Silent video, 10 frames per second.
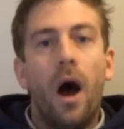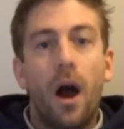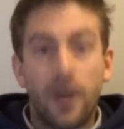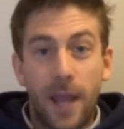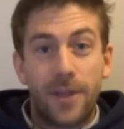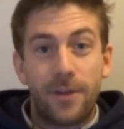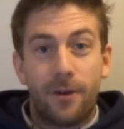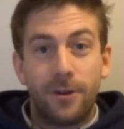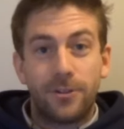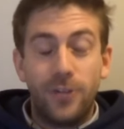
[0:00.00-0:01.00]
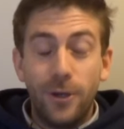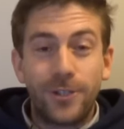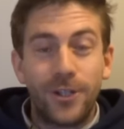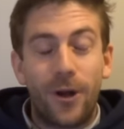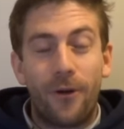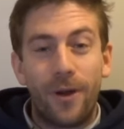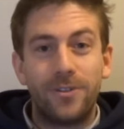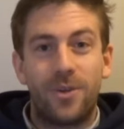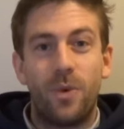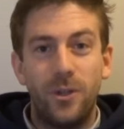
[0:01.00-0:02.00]
Okay, there are two
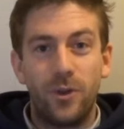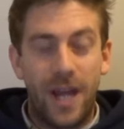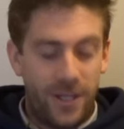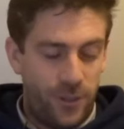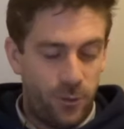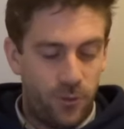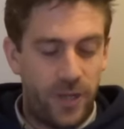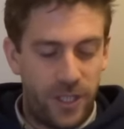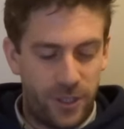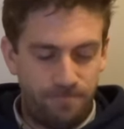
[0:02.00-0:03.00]
scenarios when you catch your fish.